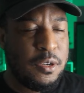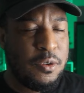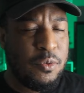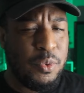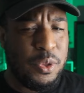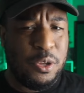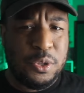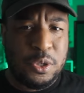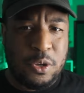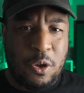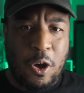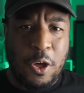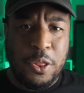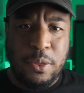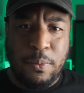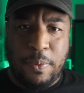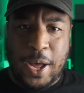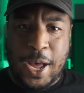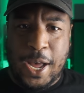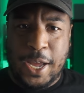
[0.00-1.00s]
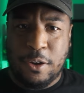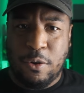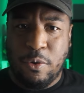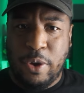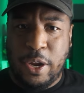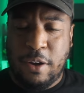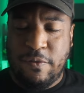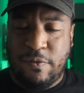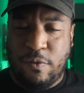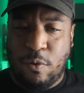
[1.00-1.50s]
were those called the pine
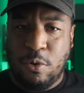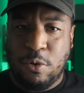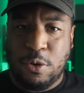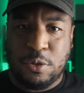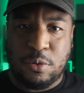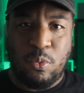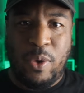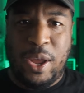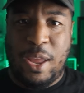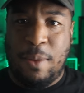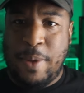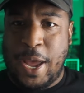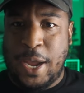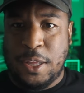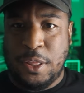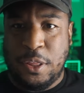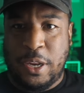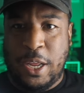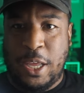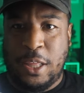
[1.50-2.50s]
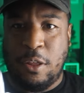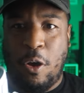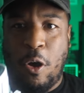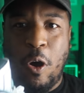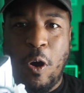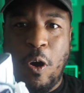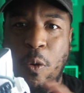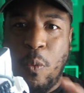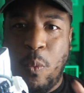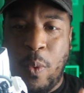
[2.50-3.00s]
green 4s way back in the day, the
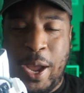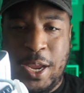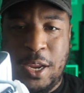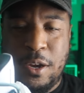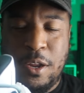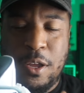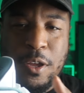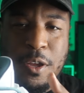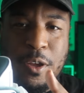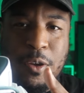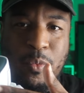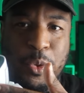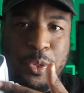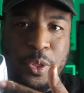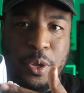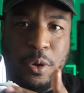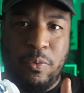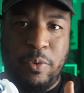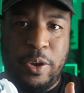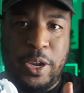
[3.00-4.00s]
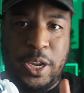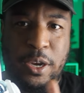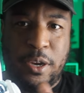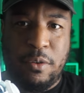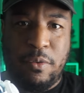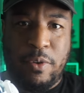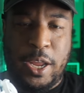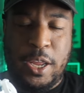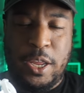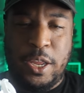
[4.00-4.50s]
all white with the green
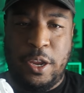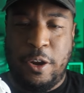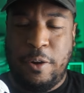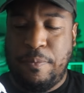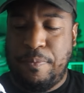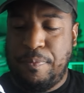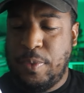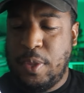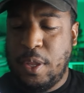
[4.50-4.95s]
right here.